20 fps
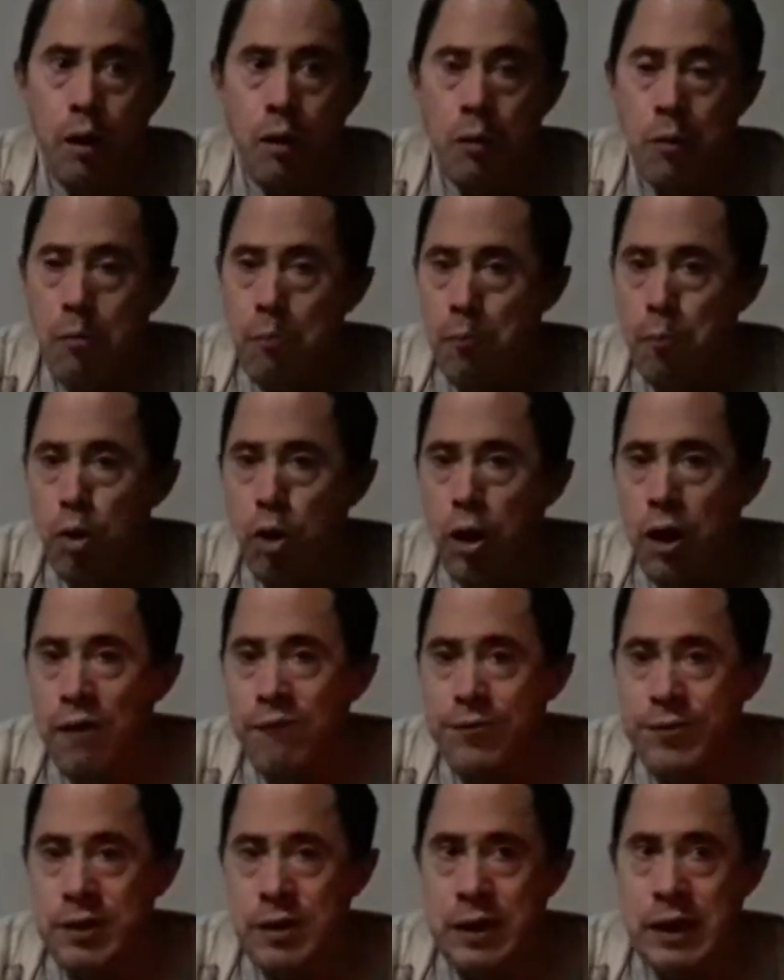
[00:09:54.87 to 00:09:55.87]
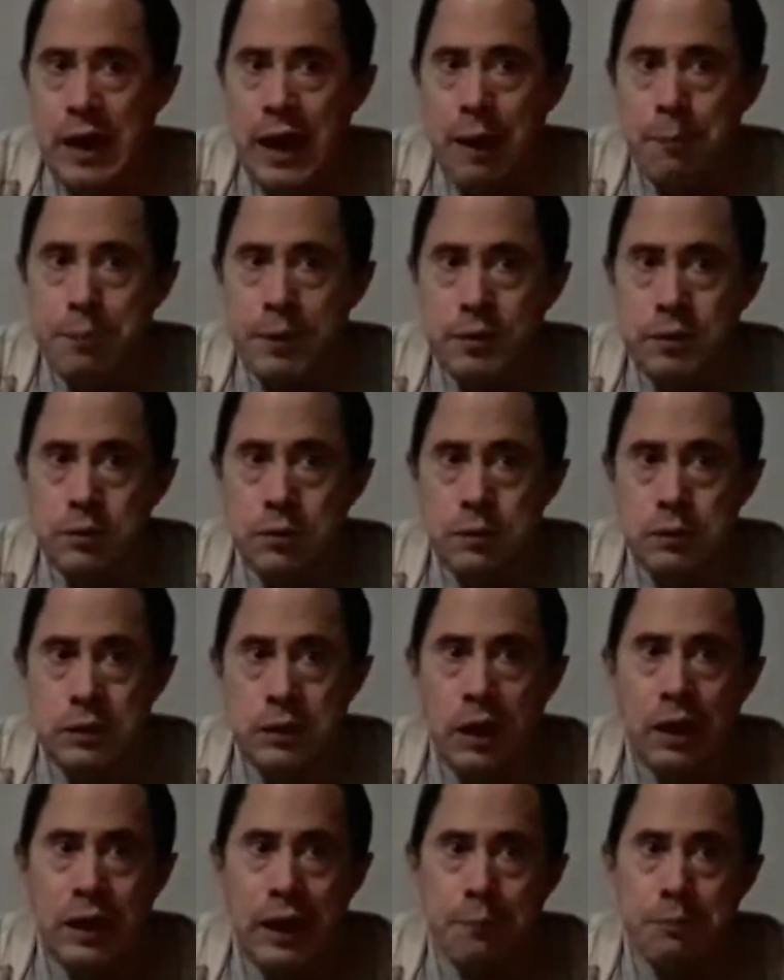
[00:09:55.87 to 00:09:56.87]
more often than
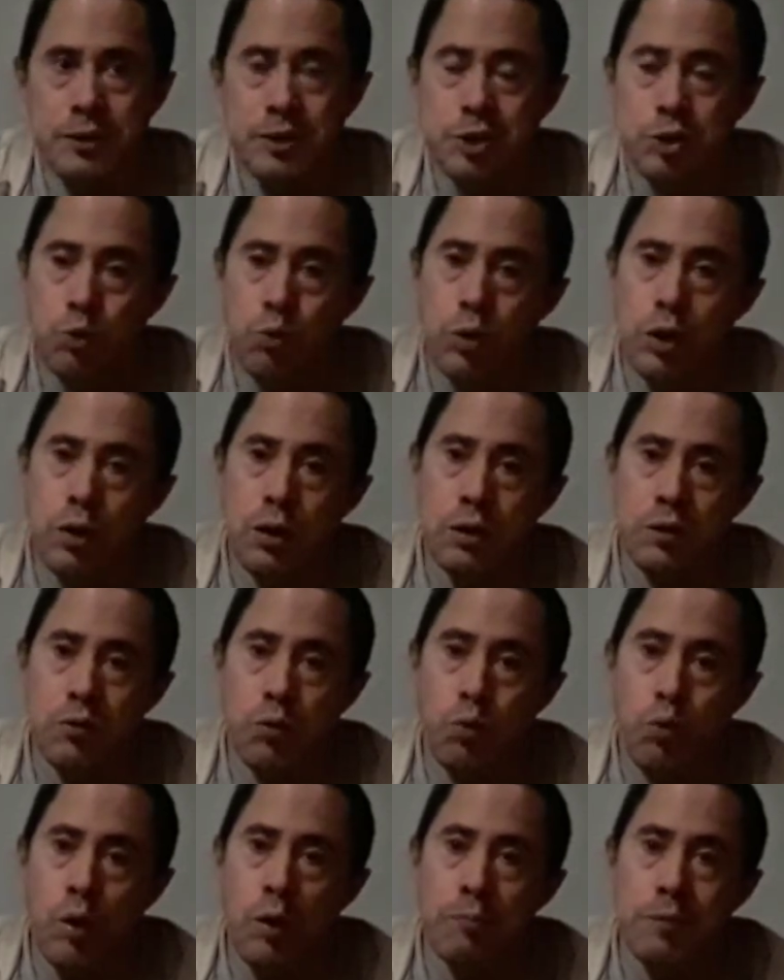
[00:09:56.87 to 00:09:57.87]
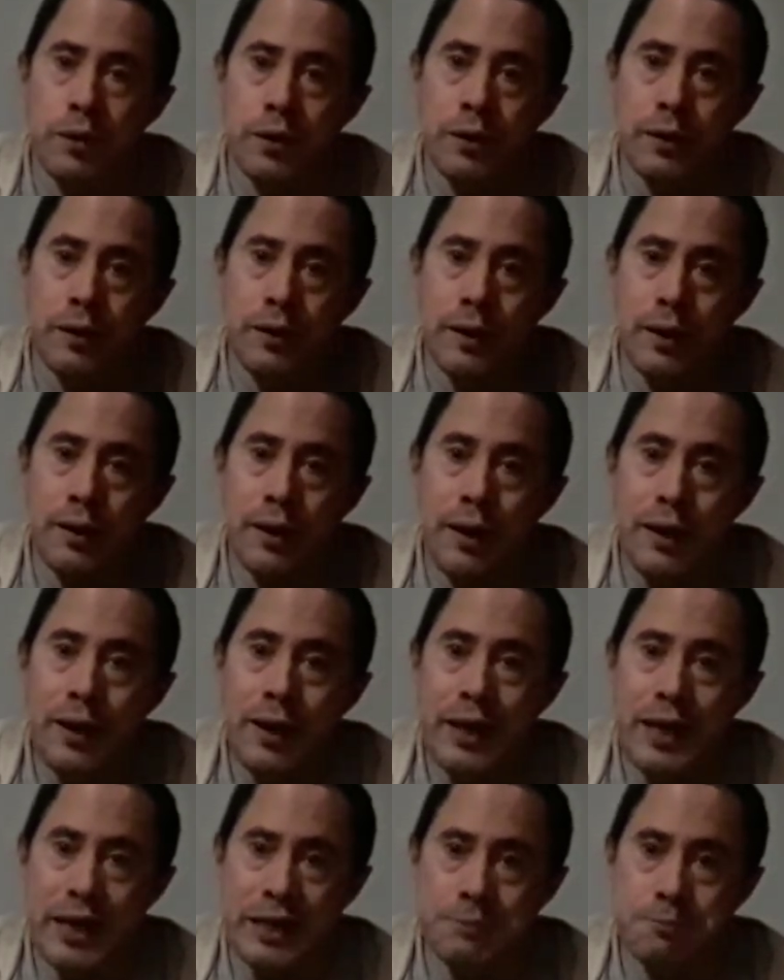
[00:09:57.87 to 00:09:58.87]
not happens to where the woman
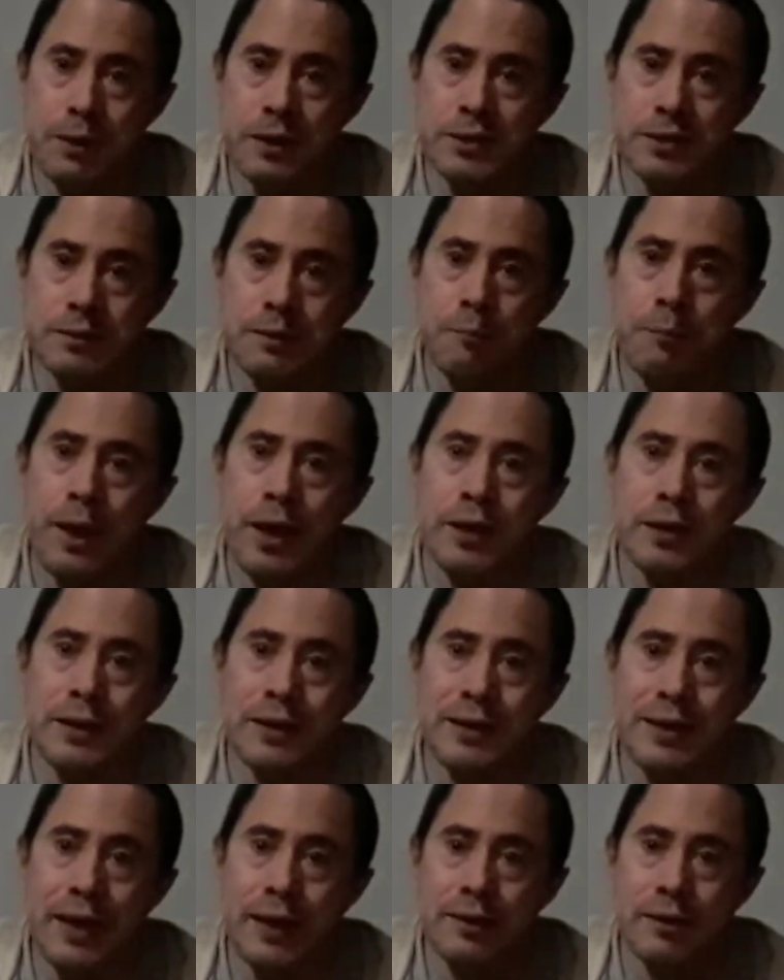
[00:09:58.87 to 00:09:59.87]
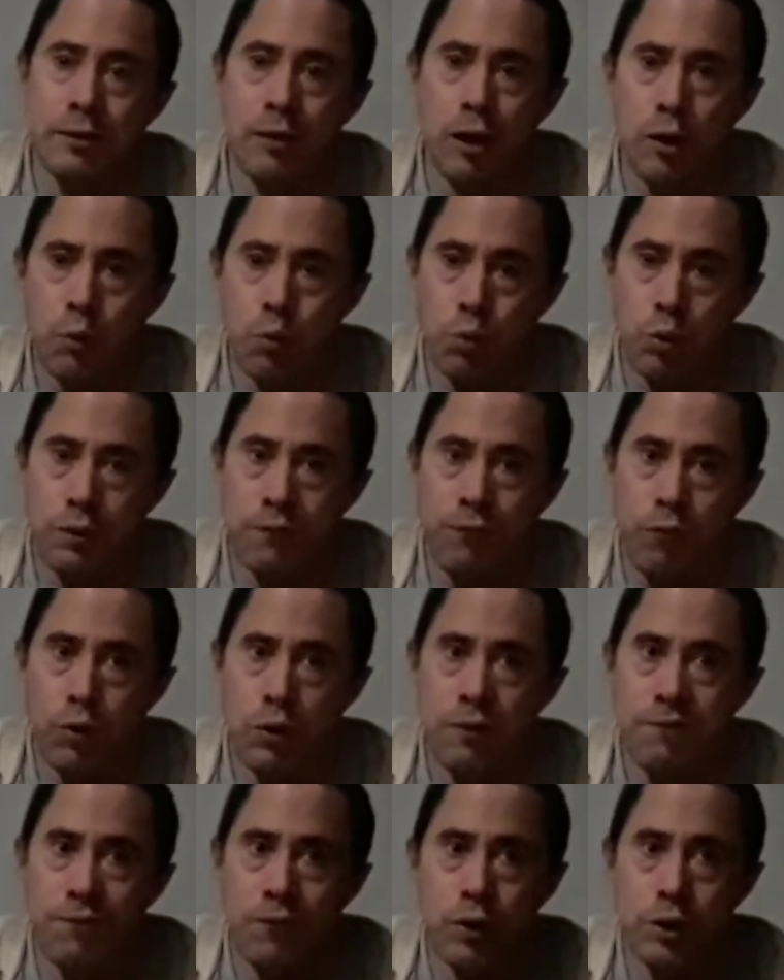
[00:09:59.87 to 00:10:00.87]
expects the men to take their word for
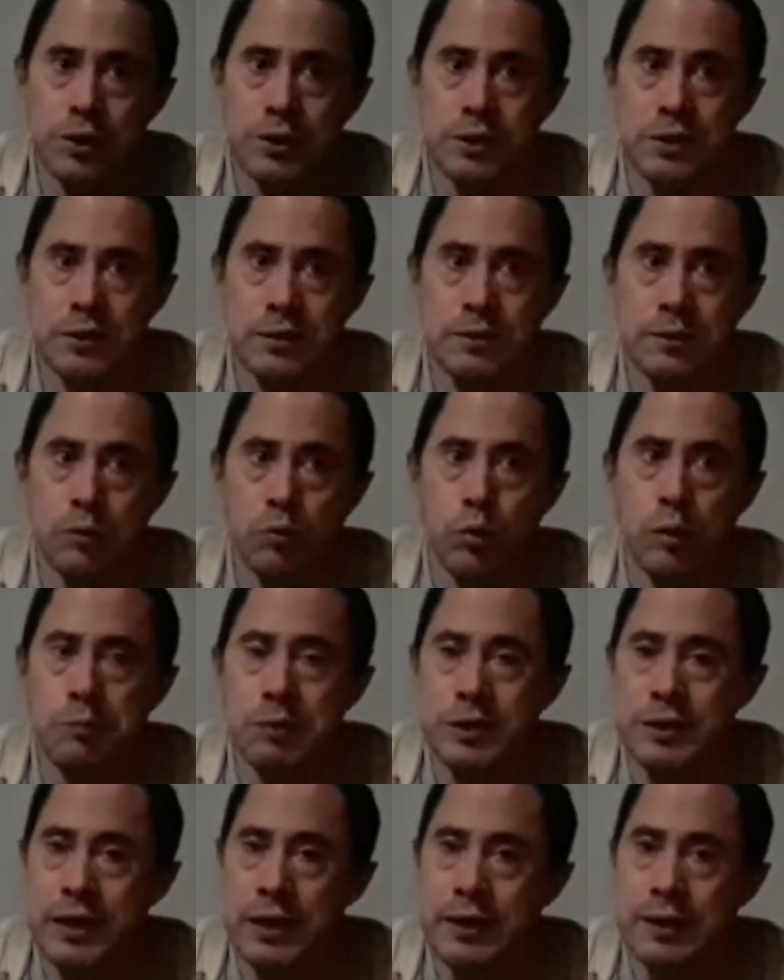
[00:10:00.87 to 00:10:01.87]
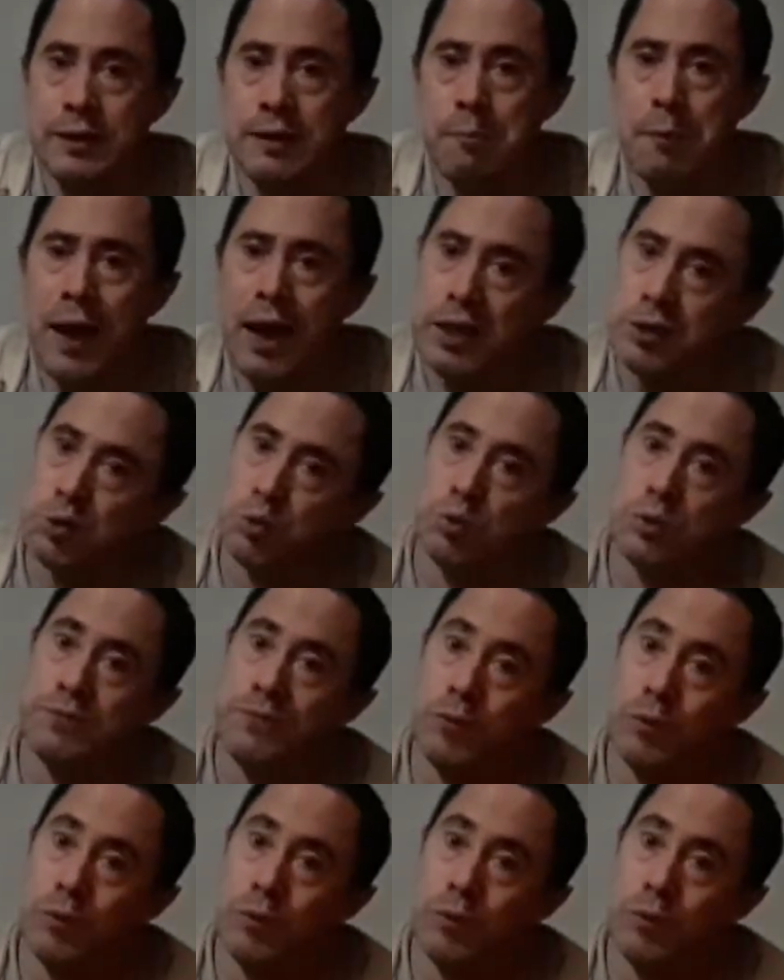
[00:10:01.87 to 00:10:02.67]
it versus the woman taking the man's word for